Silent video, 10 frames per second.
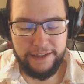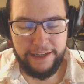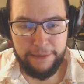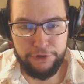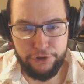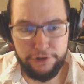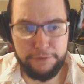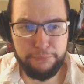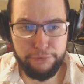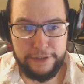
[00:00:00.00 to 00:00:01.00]
it does
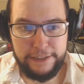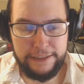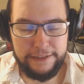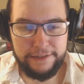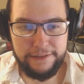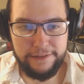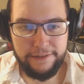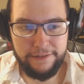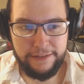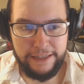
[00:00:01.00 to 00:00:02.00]
breed
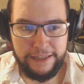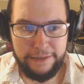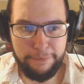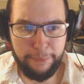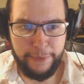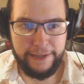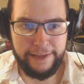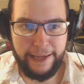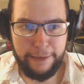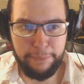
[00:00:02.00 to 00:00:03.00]
the big
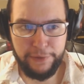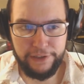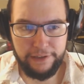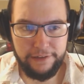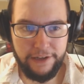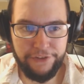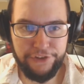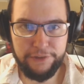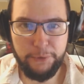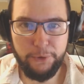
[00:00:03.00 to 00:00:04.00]
get bigger and
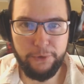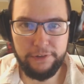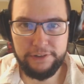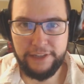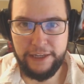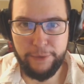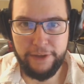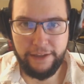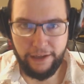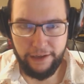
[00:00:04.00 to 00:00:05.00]
the small stay where
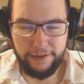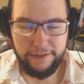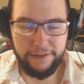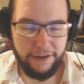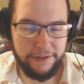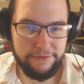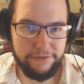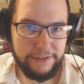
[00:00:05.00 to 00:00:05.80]
they are kind of